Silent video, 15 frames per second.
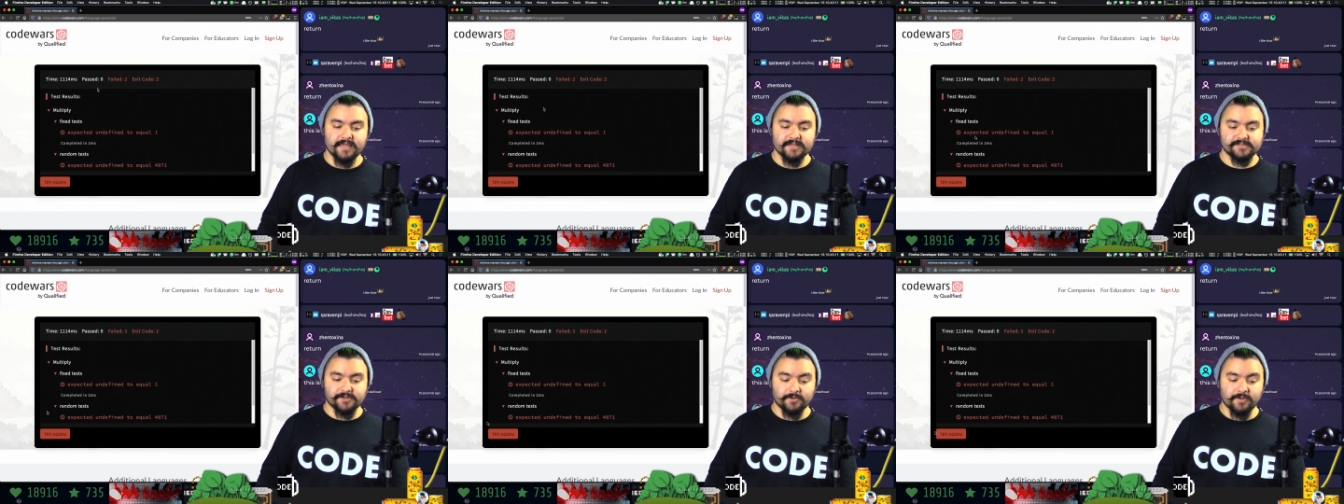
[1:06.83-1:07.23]

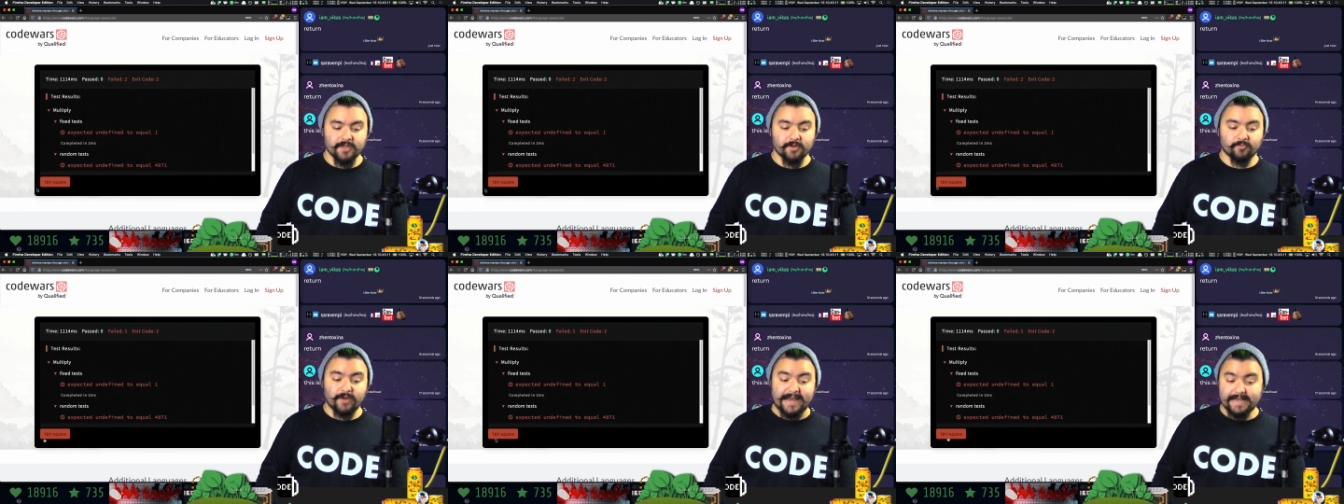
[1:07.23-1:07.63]
So
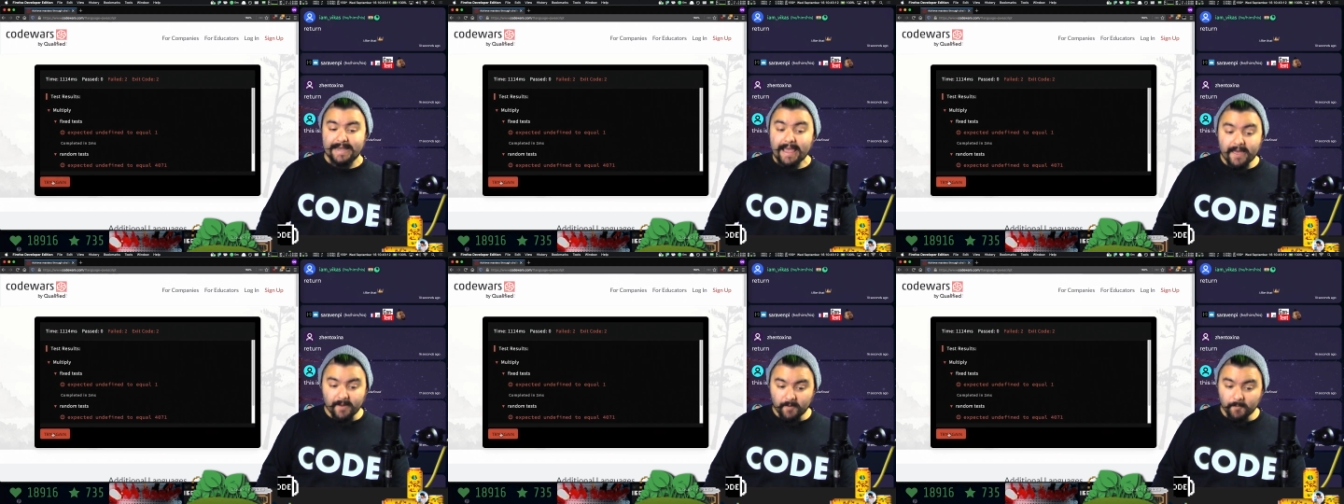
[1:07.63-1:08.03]
right
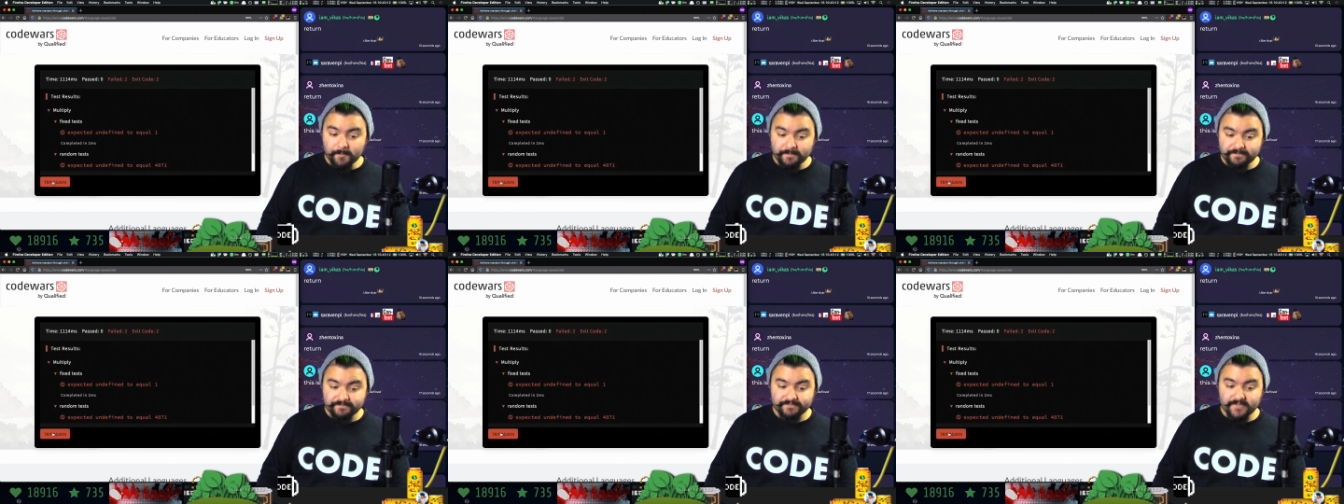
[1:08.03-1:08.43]
now,
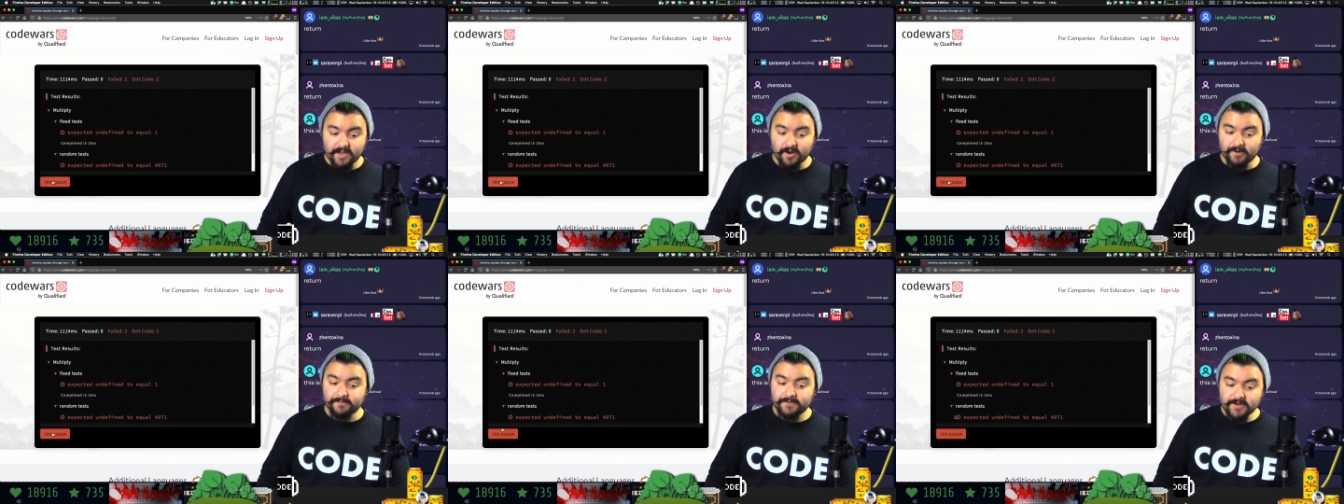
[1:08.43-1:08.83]

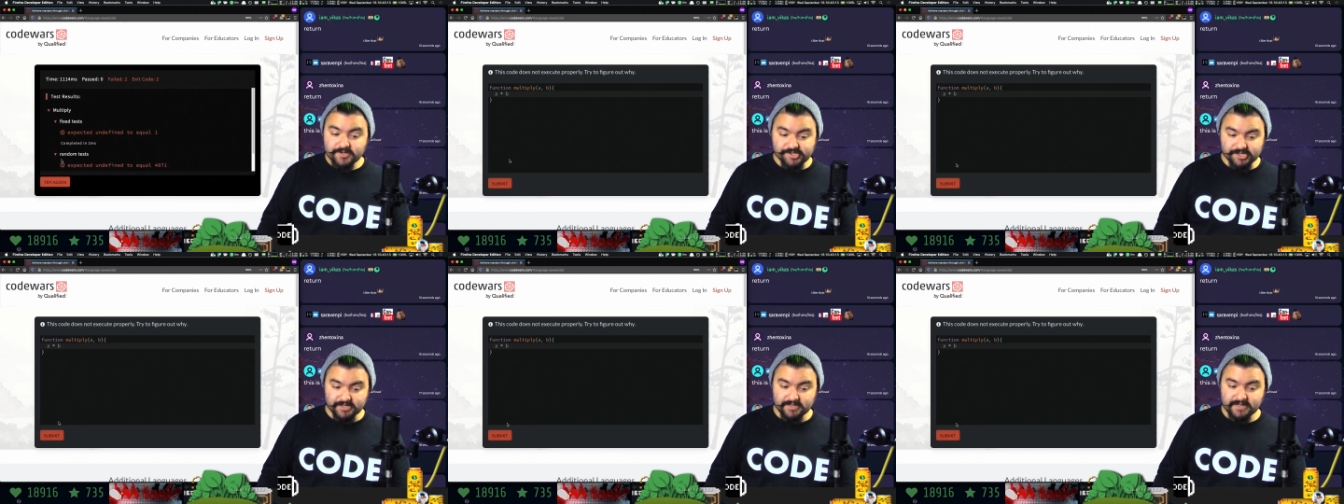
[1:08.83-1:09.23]
our
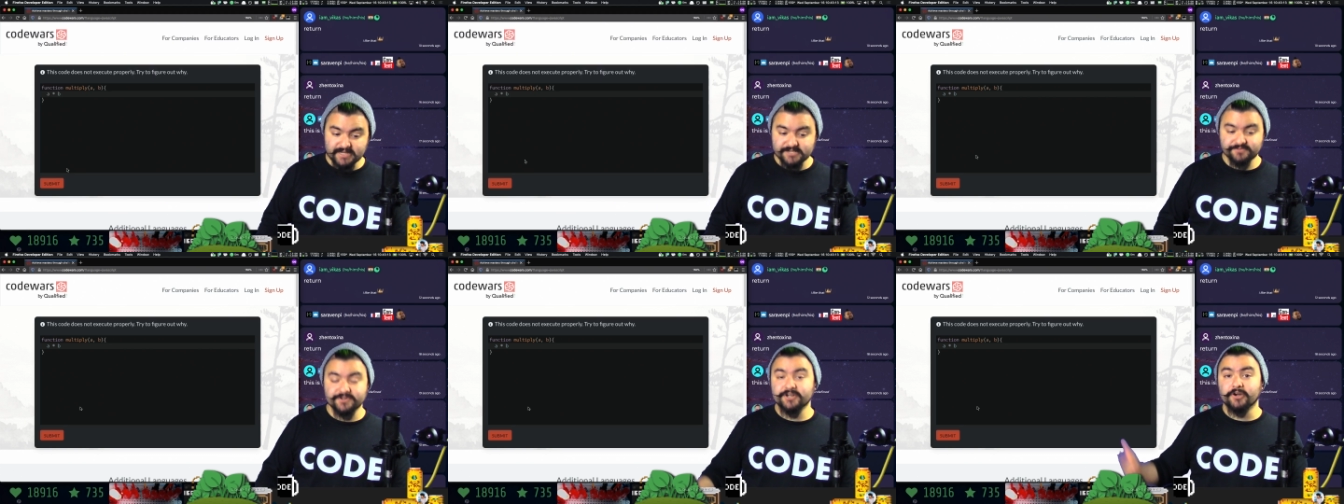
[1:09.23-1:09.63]
function
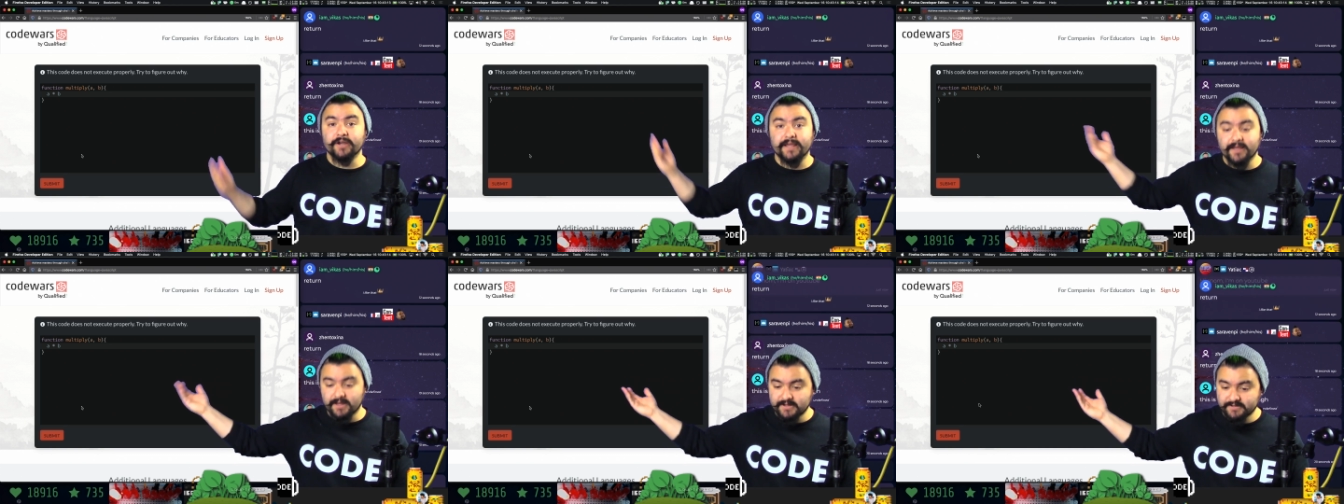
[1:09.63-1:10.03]
is
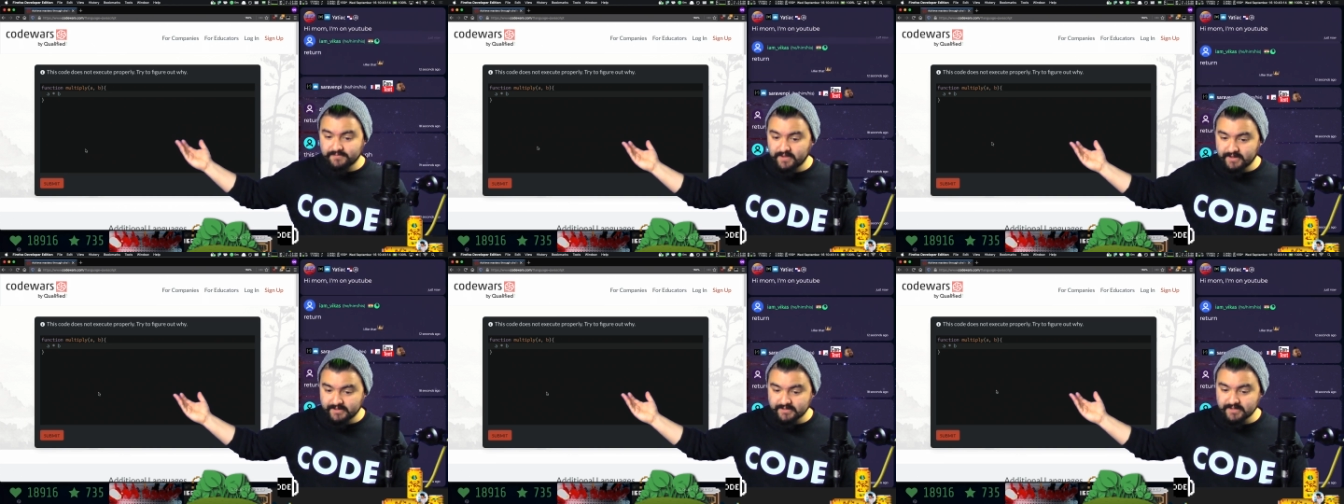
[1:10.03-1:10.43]
returning
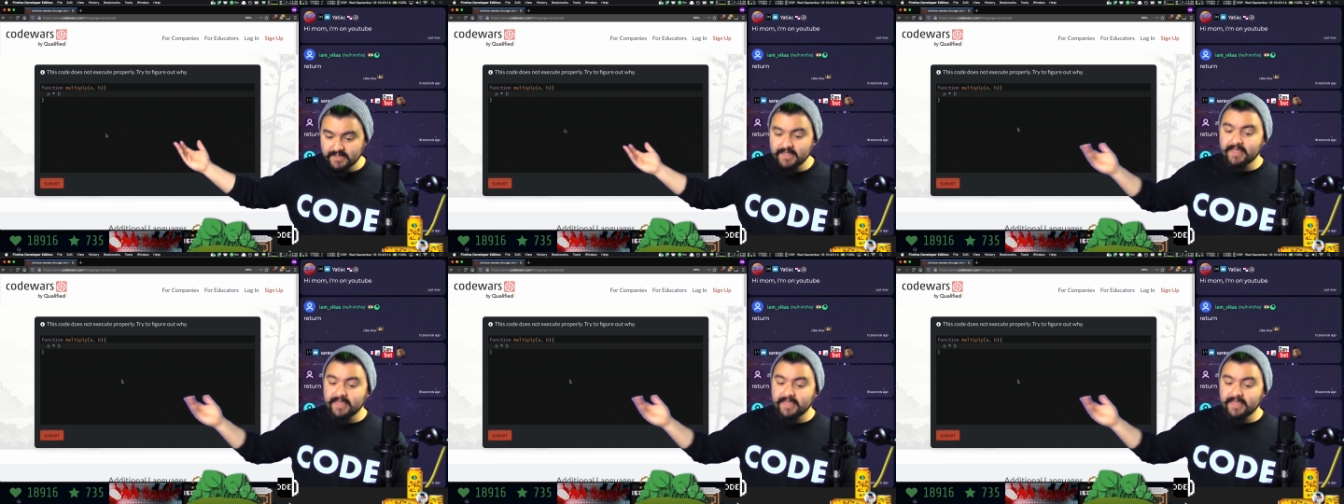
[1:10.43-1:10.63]
undefined.